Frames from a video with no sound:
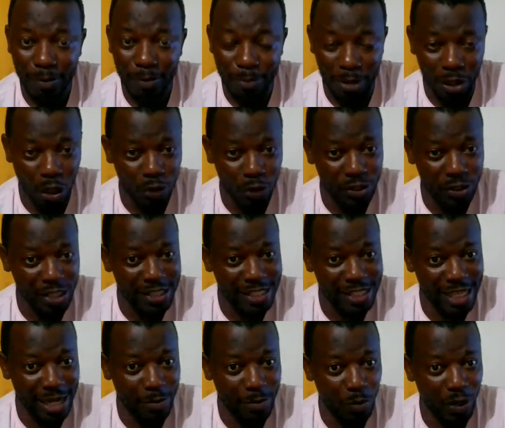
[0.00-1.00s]
Pronounced the
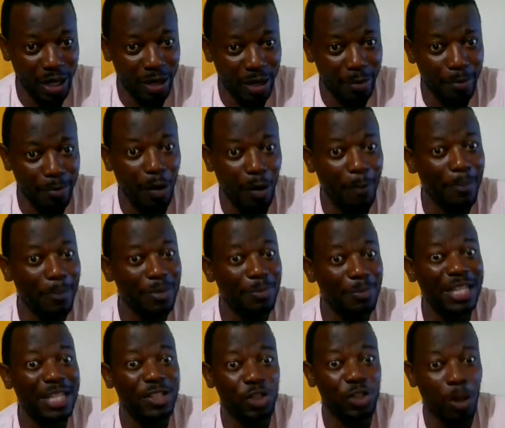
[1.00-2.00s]
same way, but
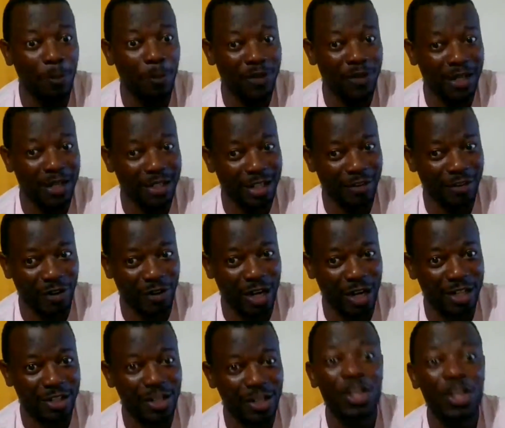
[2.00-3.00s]
mean something
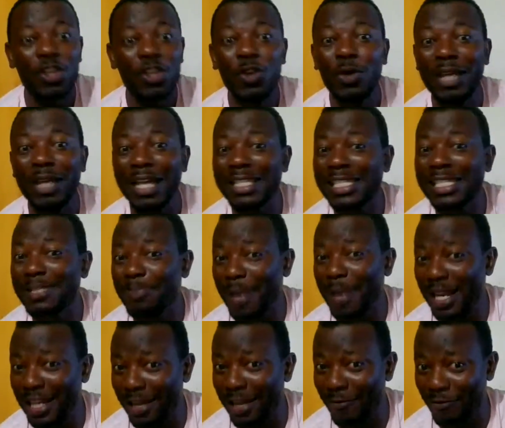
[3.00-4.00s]
different. You can
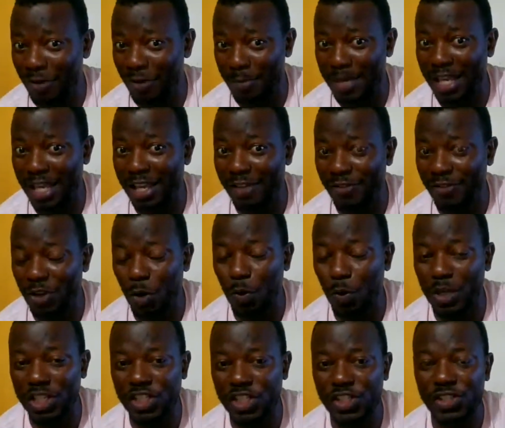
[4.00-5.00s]
spell them for me if you
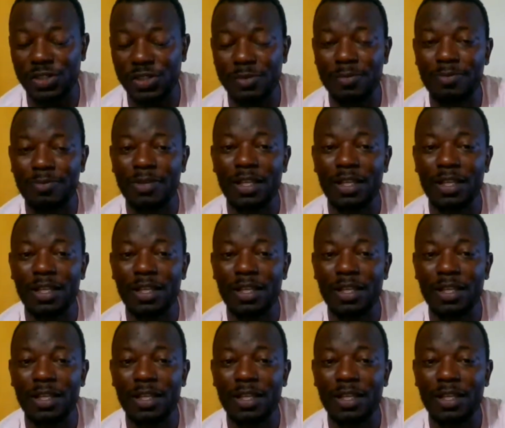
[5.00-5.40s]
wish.